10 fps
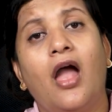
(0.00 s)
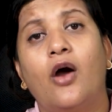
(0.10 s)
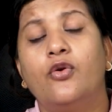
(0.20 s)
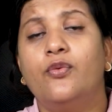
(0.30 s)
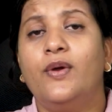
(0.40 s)

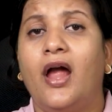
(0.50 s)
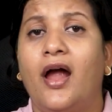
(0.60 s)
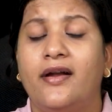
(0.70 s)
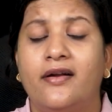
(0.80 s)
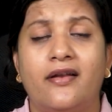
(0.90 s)
How do we
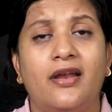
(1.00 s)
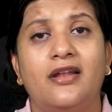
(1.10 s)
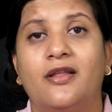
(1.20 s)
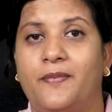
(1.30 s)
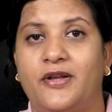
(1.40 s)

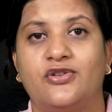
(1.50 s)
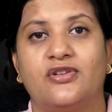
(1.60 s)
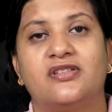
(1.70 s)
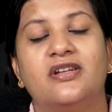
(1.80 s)
treat the patients?